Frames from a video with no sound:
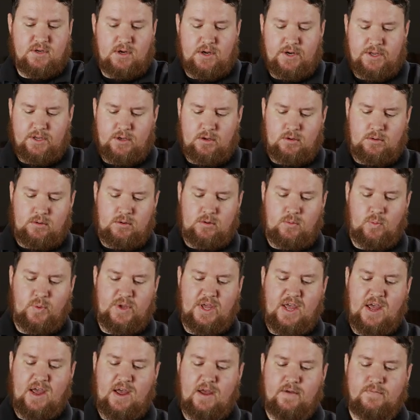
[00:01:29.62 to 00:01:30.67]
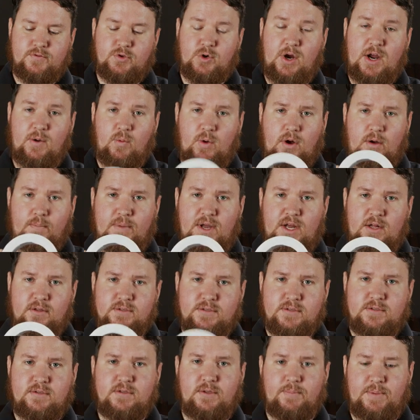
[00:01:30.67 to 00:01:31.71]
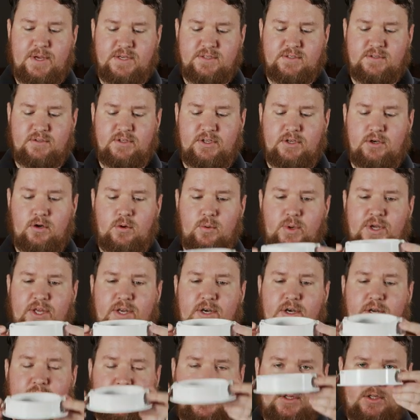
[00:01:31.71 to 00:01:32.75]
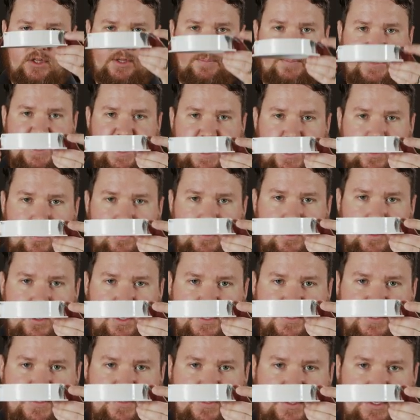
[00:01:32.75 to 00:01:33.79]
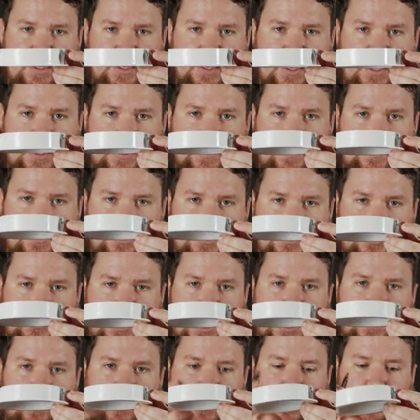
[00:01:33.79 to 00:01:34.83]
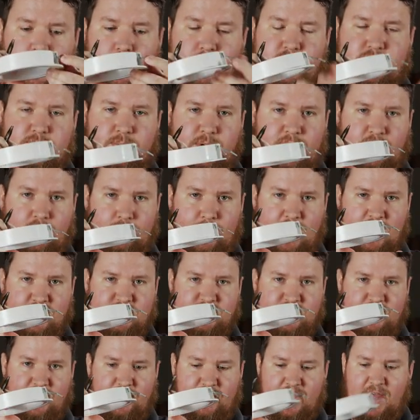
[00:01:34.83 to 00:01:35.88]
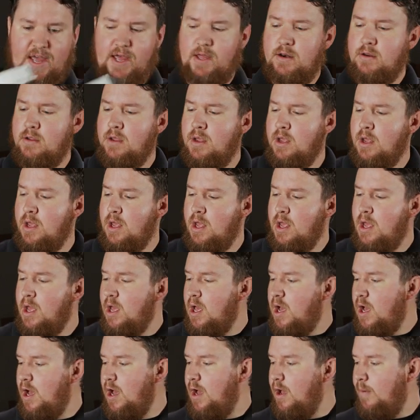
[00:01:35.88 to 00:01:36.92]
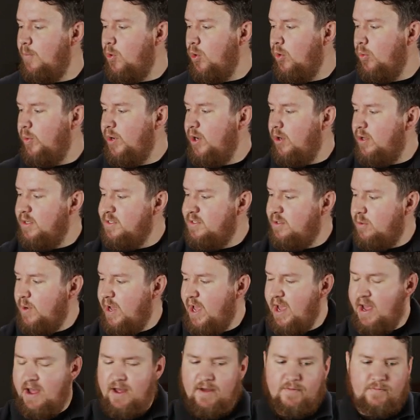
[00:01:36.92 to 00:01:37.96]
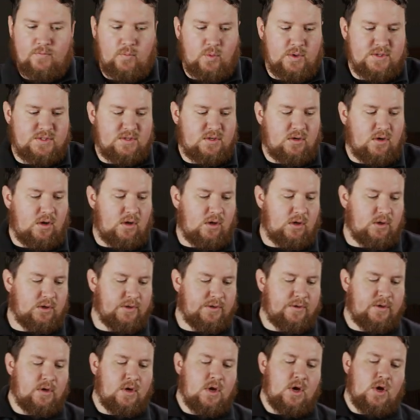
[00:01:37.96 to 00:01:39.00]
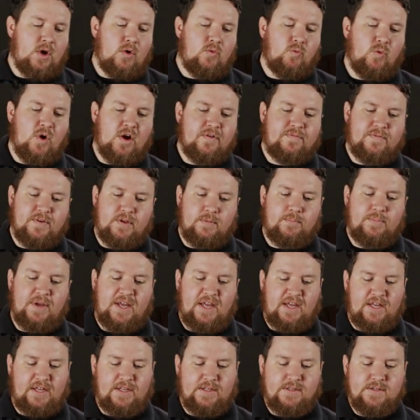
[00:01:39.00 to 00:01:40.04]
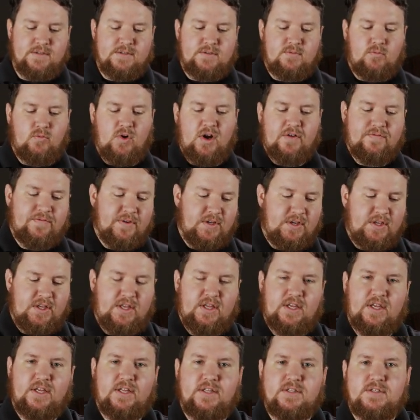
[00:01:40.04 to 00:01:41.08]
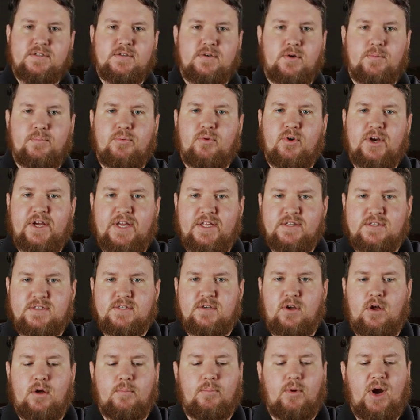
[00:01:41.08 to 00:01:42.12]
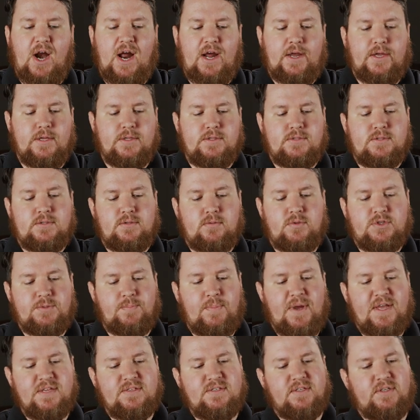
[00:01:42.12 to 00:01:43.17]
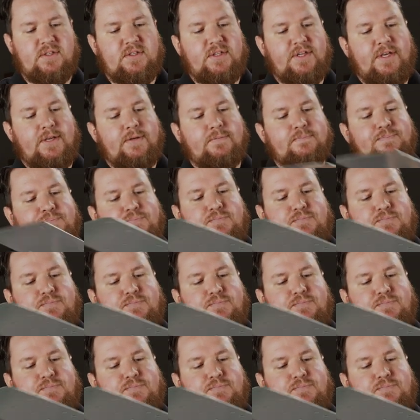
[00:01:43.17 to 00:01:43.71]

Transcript: Audio, we have drywall mounts that basically go in and clip down onto the, uh, the drywall, speaker mounts into that. Um, or we also have what's called rough-in pans, rough-in kits, or pre-install brackets, which basically